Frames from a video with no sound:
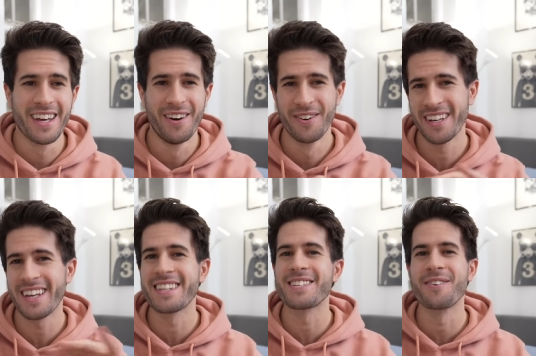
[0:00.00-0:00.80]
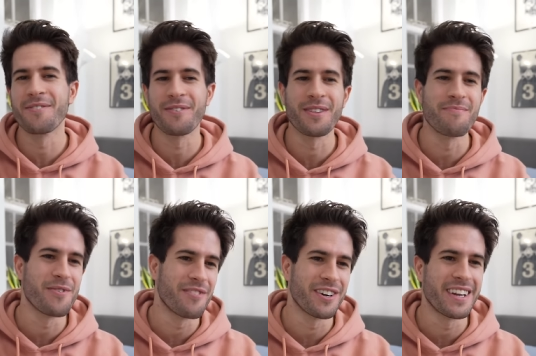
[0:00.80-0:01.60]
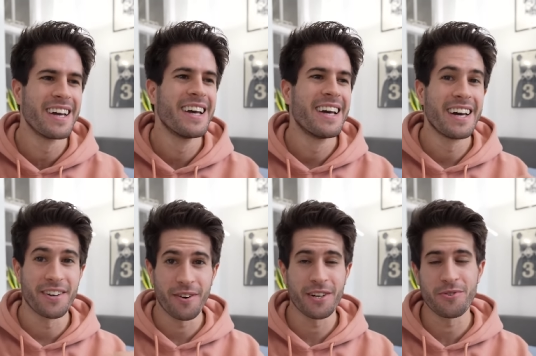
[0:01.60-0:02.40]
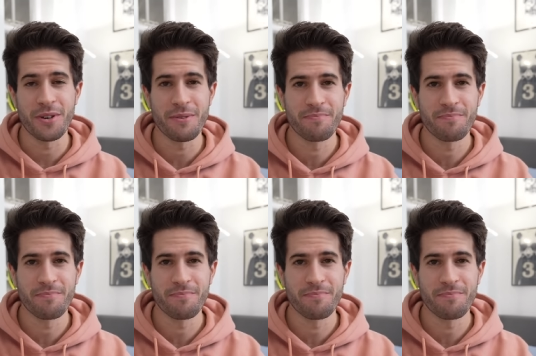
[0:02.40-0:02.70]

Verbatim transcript: I want to get this over with, move on and graduate.